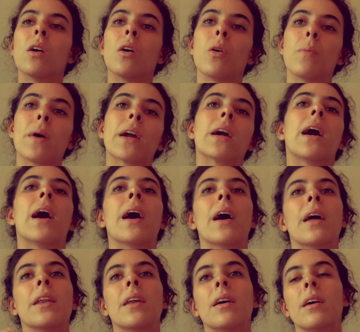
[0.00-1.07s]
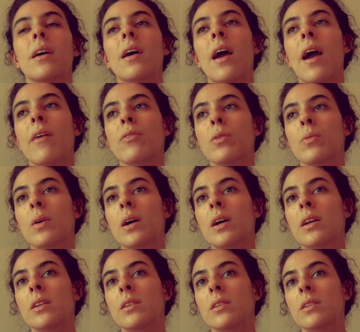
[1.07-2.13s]
oh my God,
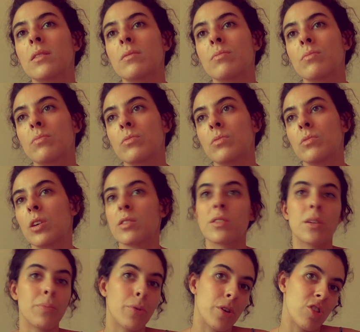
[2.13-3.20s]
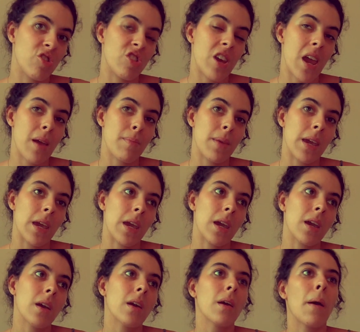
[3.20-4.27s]
everyone doesn't appreciate
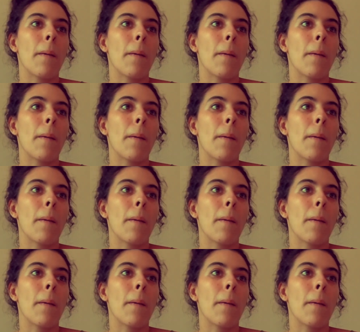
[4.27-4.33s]
me,